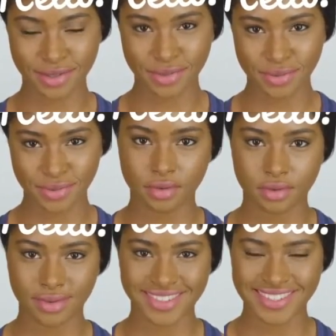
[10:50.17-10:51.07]
we're going to
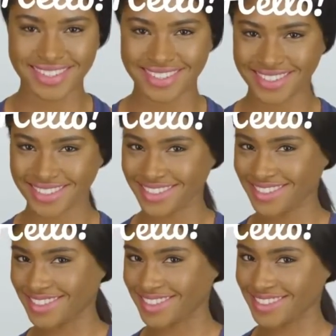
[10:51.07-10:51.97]
get the
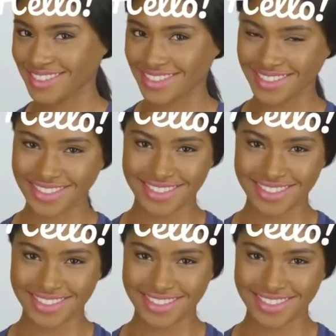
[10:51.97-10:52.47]
transform and